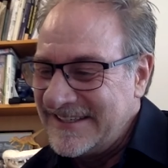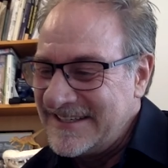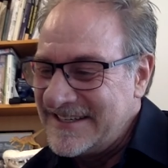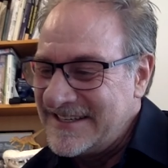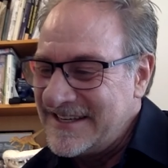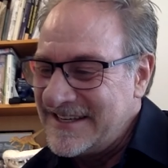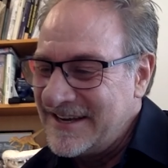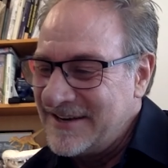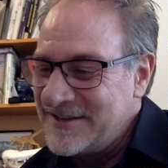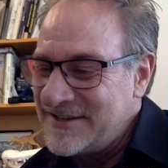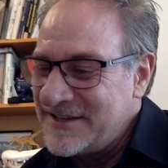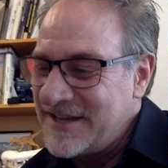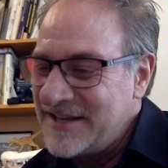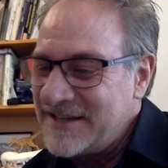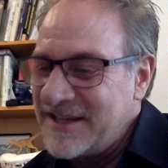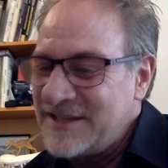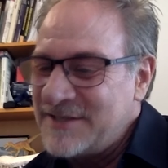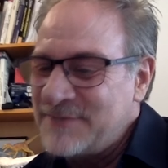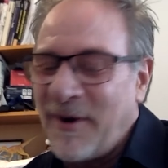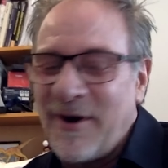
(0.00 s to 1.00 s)
you know, so that,
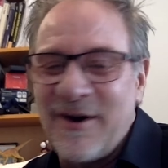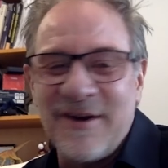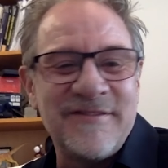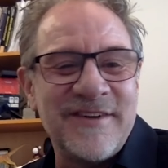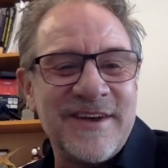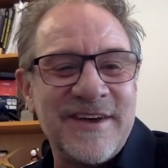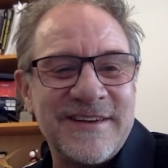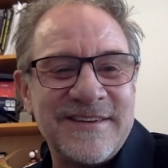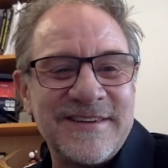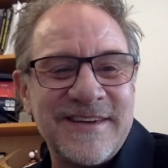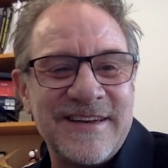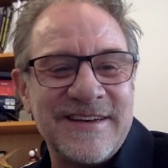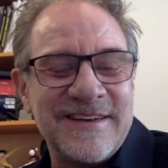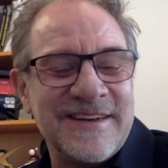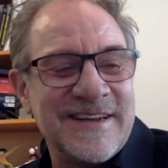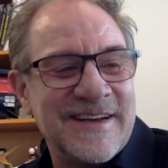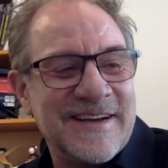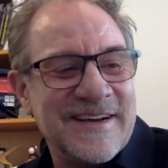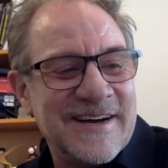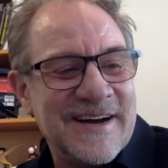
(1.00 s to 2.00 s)
that's part of it. And
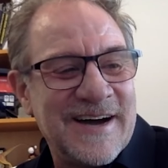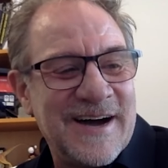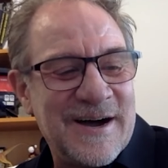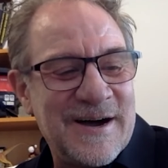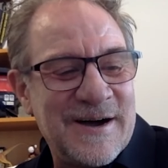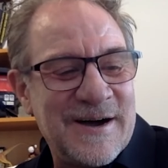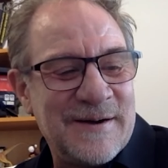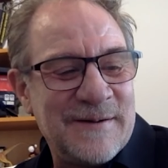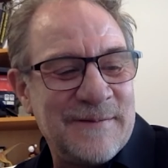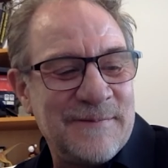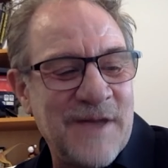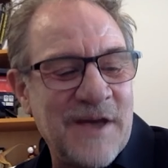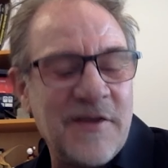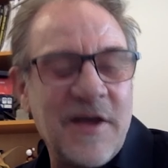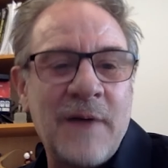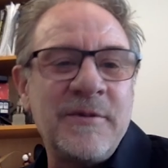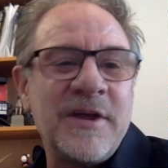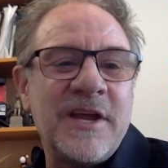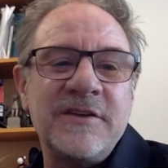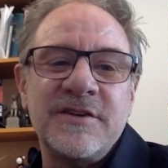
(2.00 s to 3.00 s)
uh,
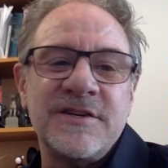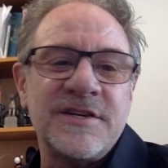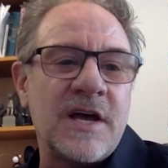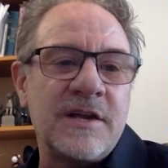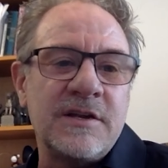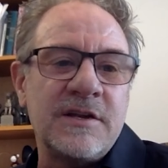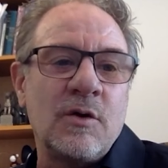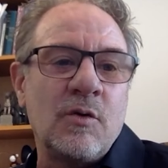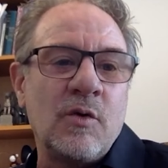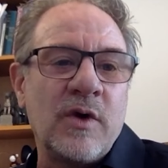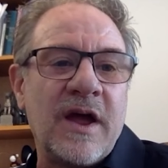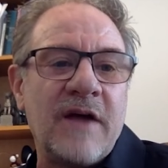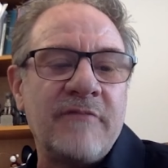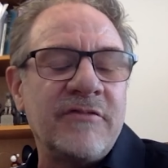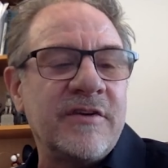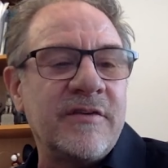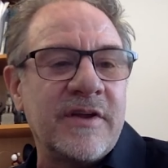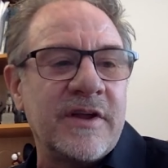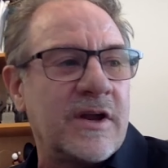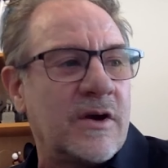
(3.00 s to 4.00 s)
yeah, I mean,
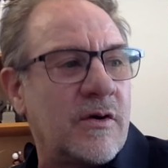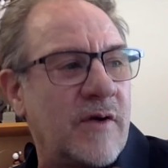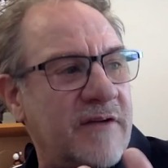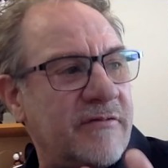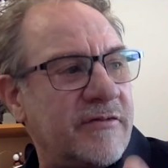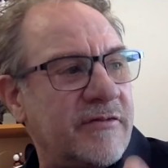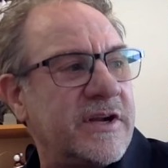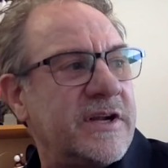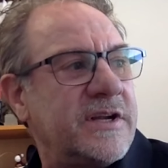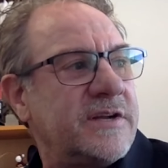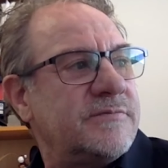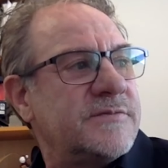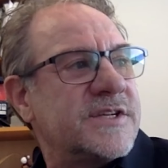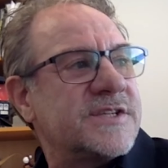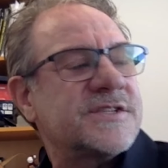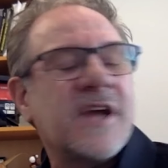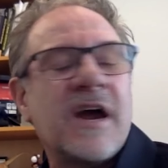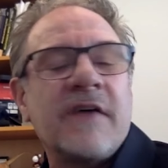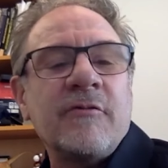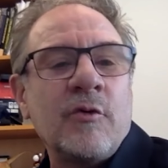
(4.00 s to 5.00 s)
every you know, every
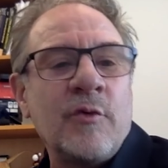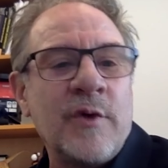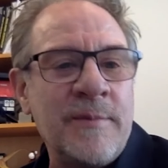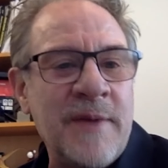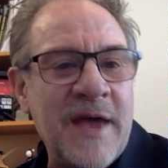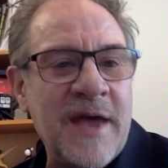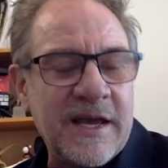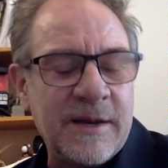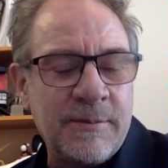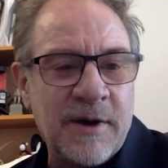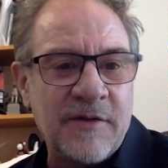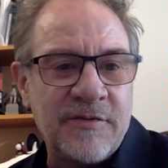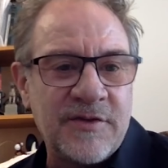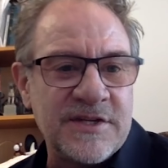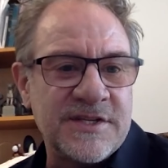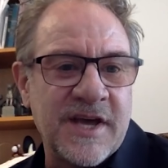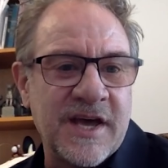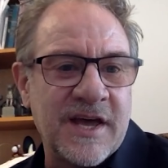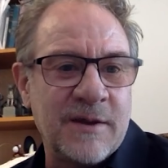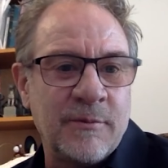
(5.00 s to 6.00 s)
discovery we make about
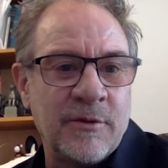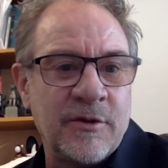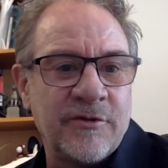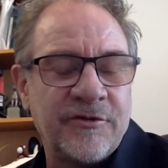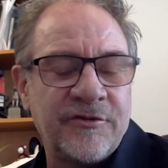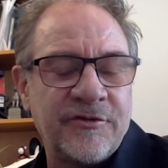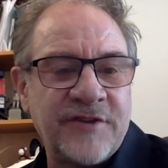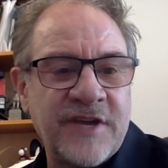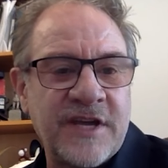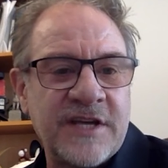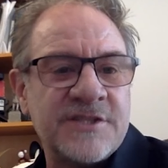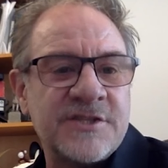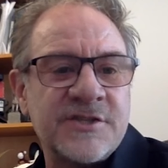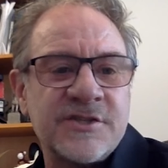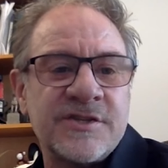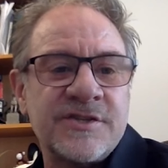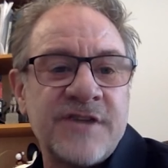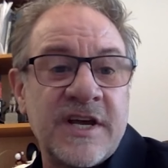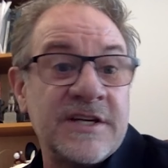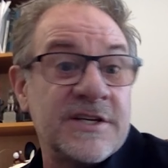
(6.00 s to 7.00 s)
these animals
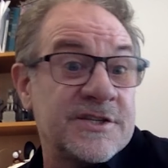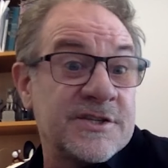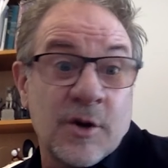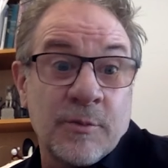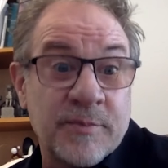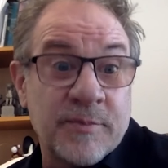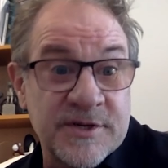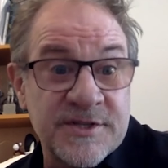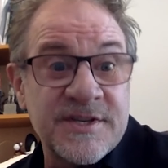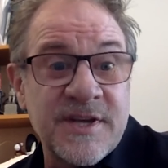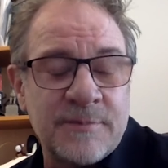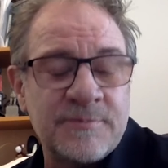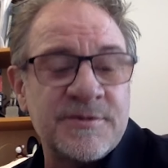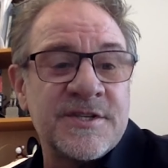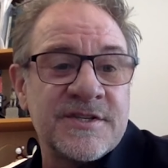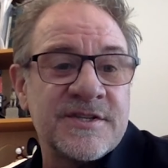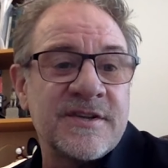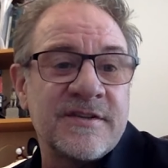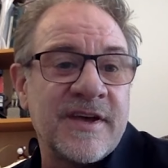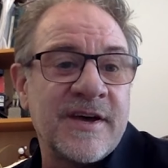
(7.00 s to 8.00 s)
changes changes our
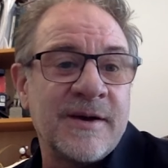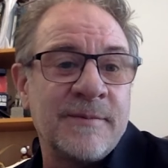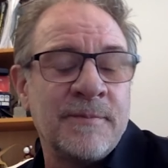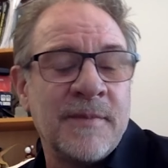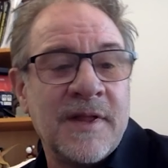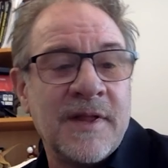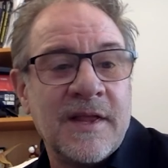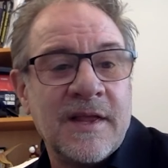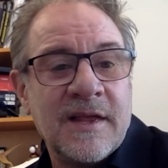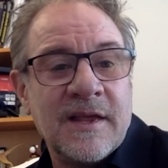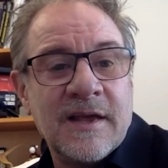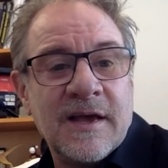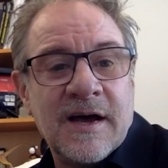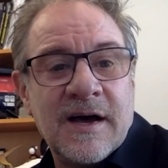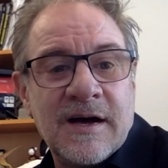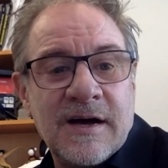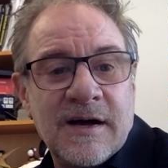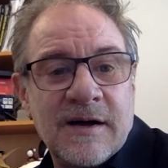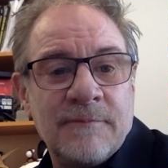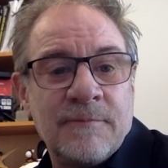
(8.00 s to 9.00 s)
perceptions of them.
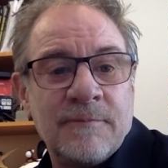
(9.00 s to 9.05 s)
Uh,